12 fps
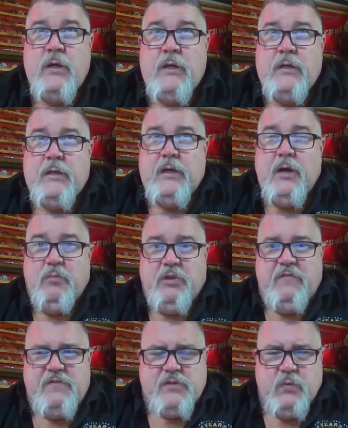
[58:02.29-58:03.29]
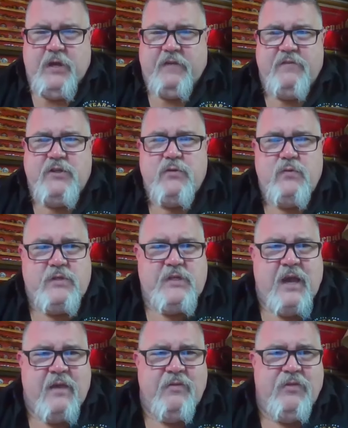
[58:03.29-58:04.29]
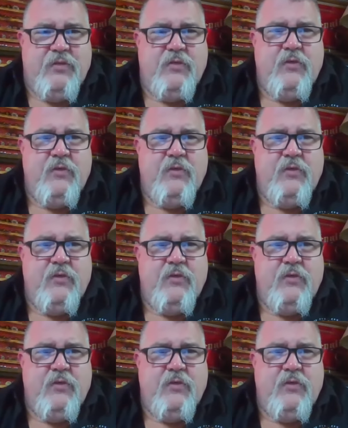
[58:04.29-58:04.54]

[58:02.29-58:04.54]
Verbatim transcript: I believe it's the week of June 10th,